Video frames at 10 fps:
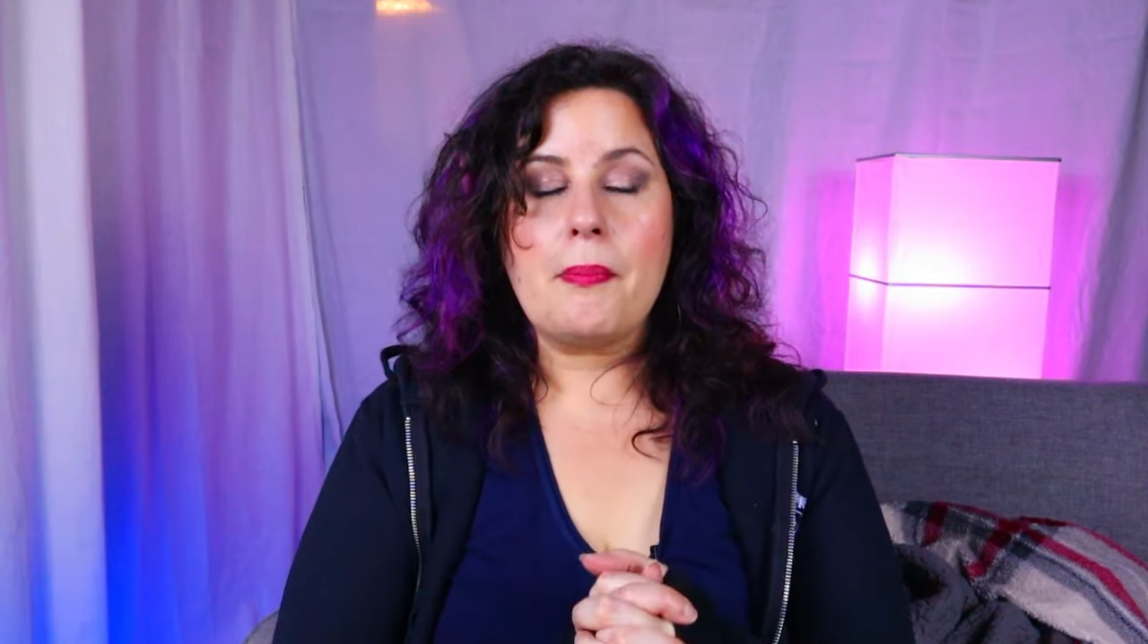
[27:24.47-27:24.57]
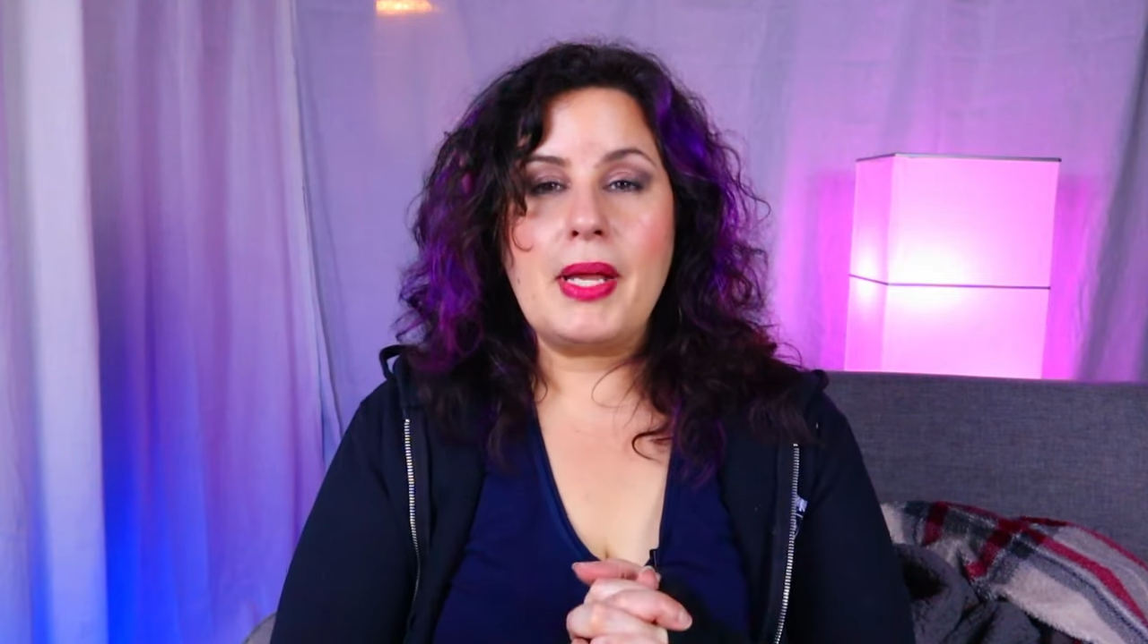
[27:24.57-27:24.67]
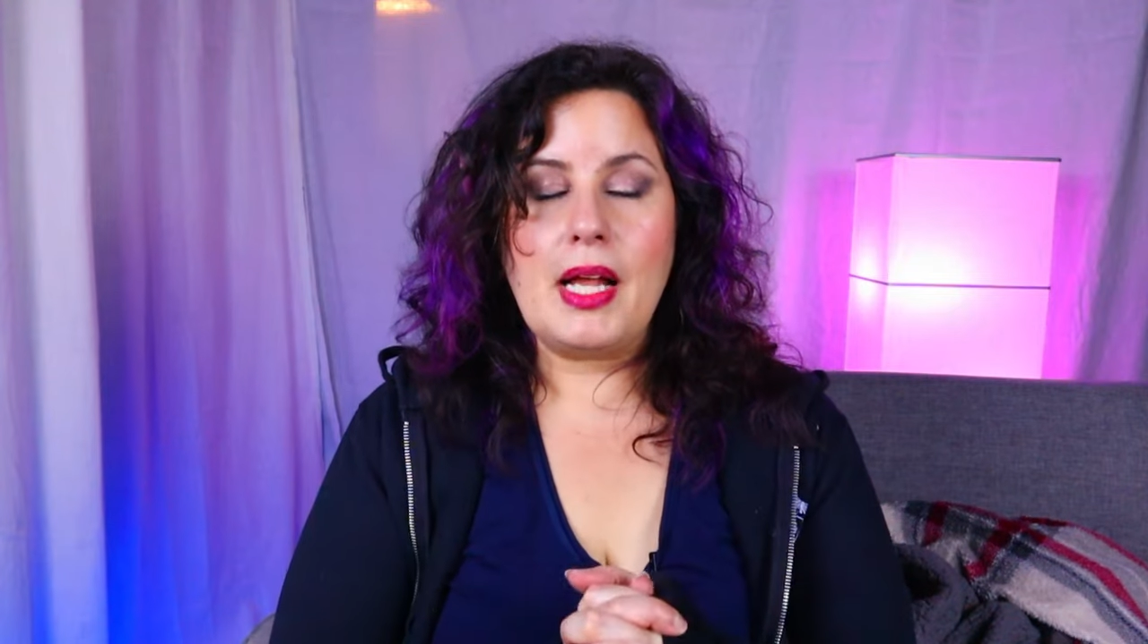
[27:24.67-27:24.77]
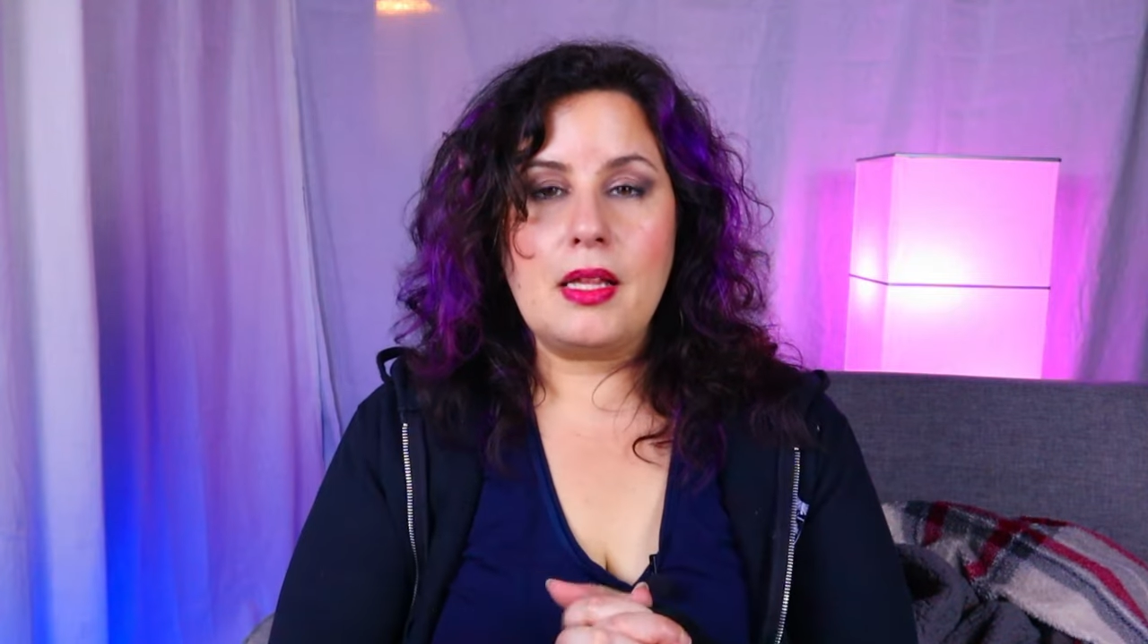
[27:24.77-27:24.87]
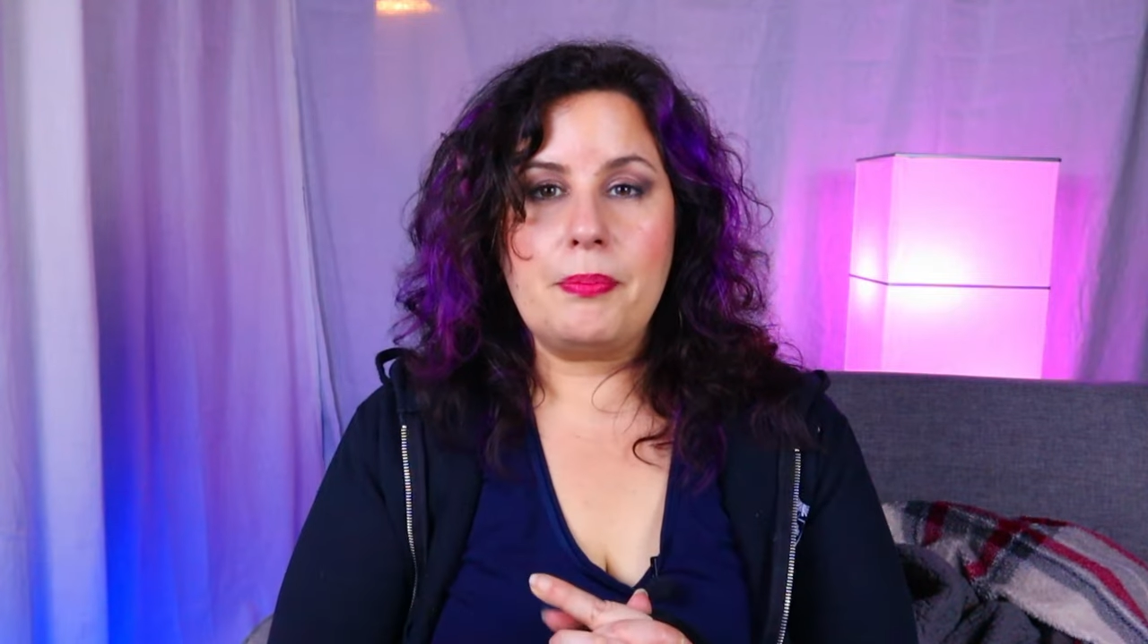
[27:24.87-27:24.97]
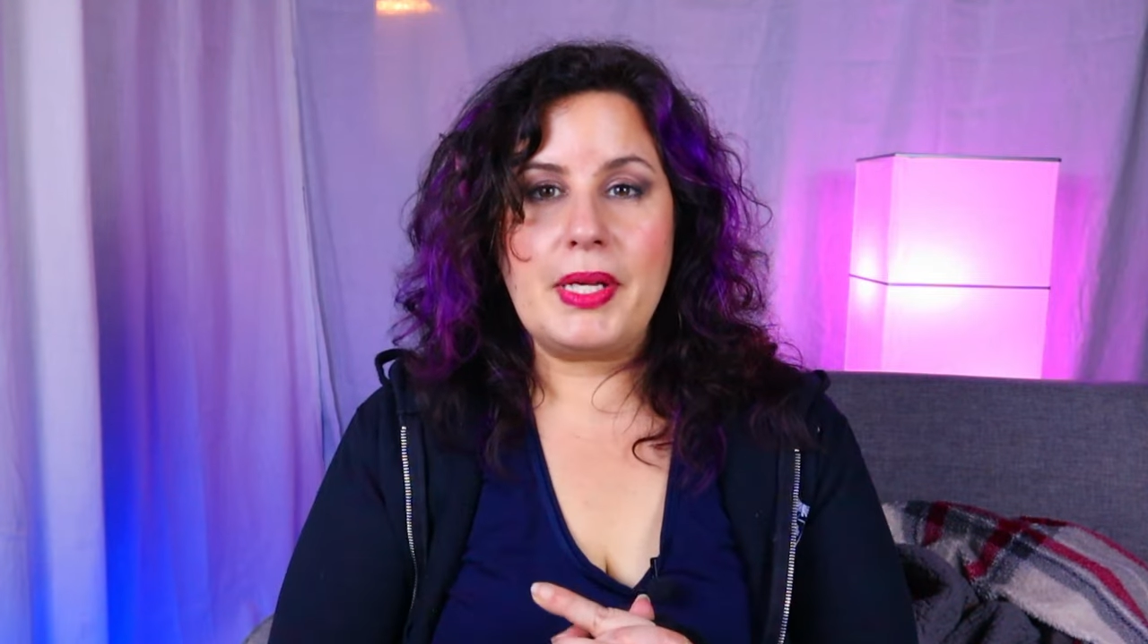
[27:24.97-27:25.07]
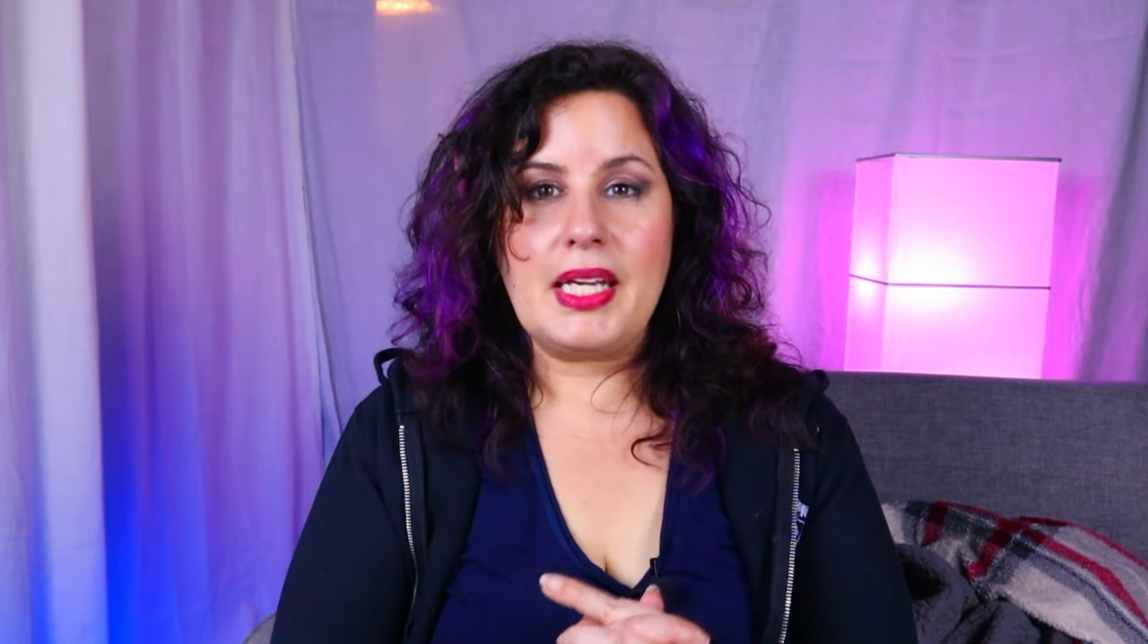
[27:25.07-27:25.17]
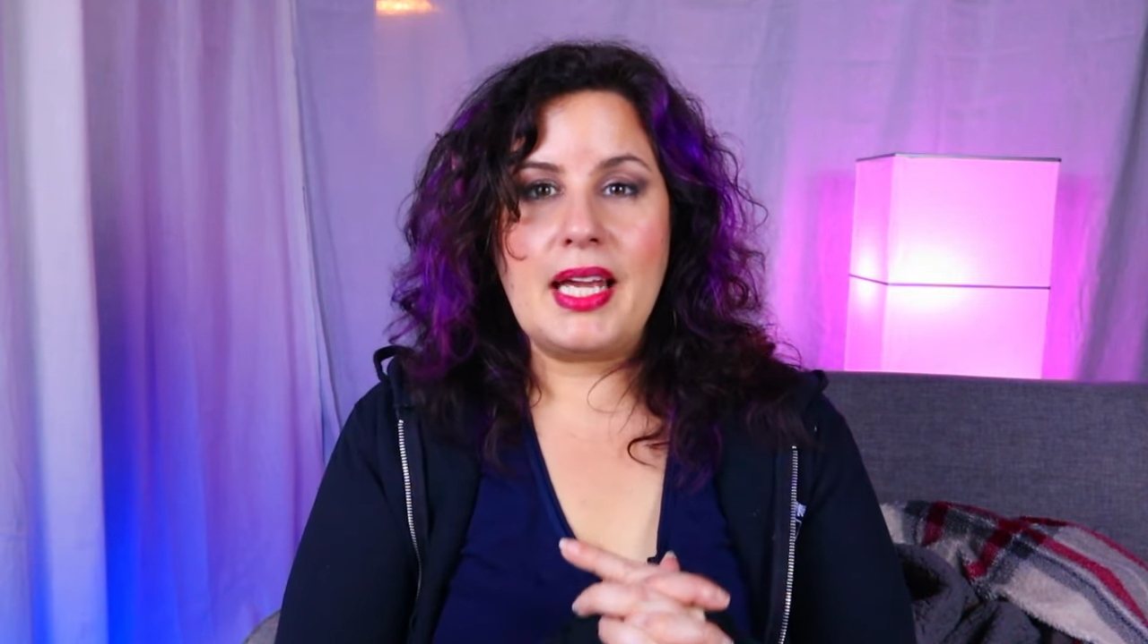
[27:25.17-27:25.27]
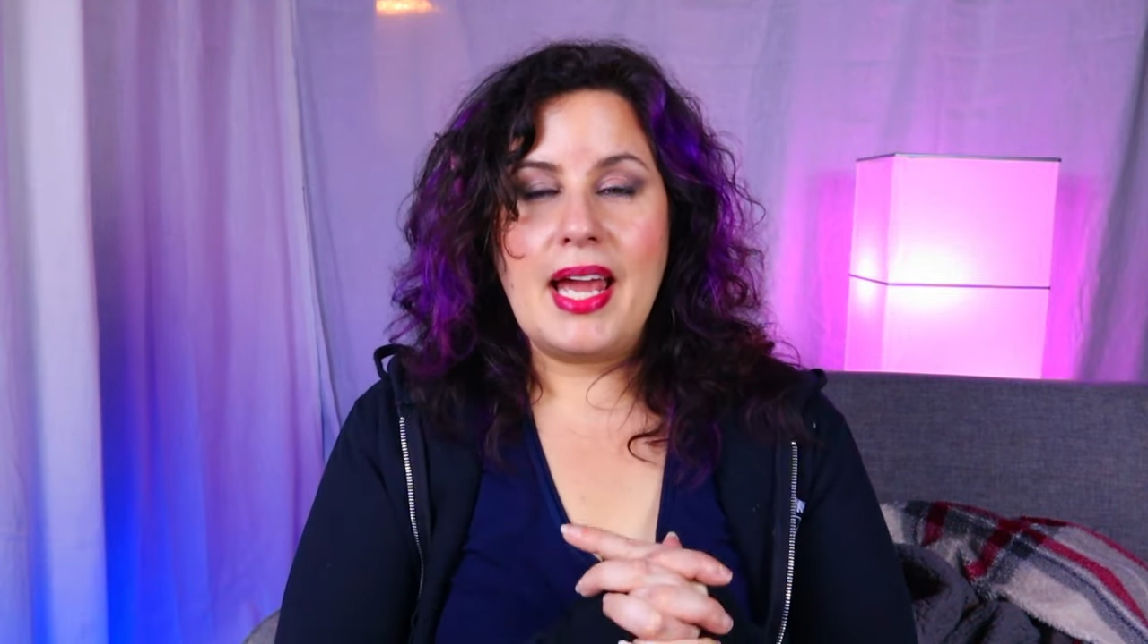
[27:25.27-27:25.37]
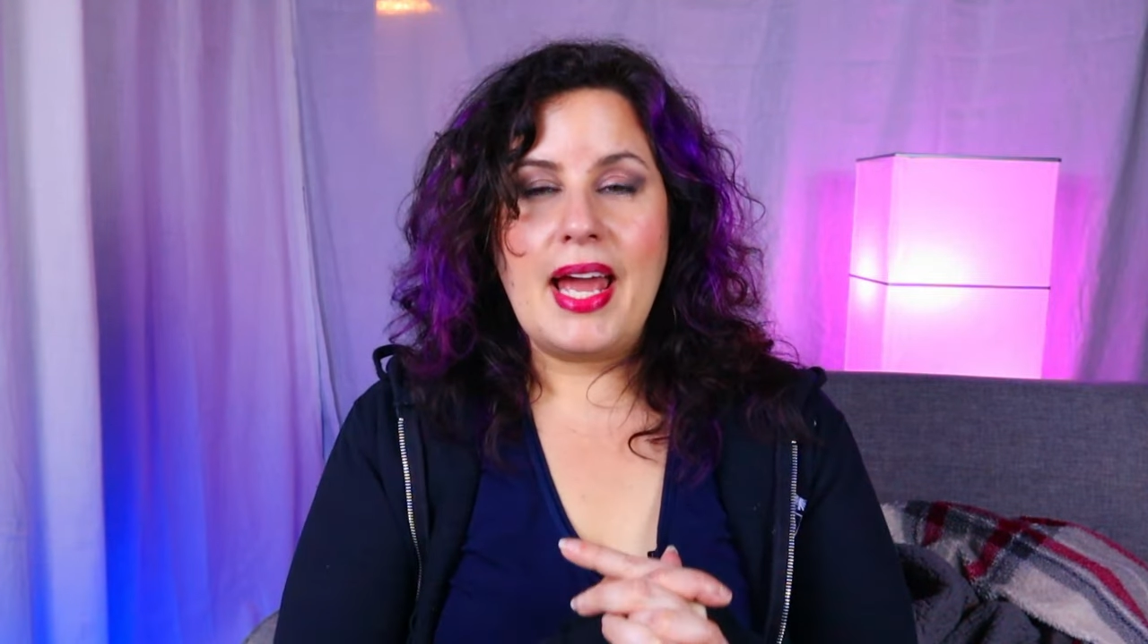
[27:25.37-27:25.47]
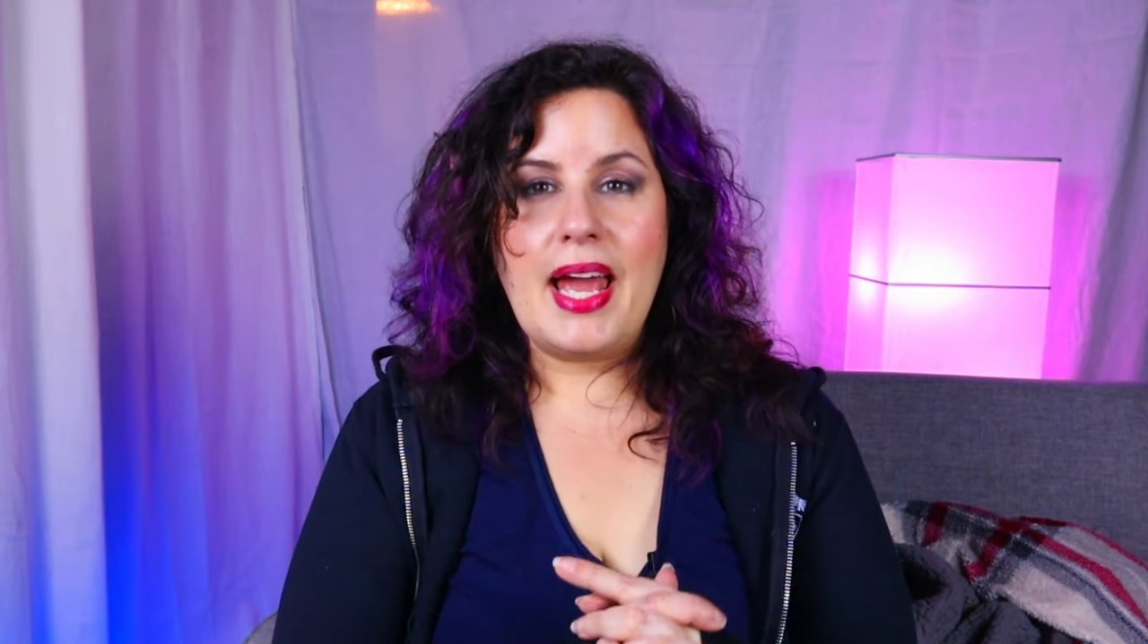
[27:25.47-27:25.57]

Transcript: Penelope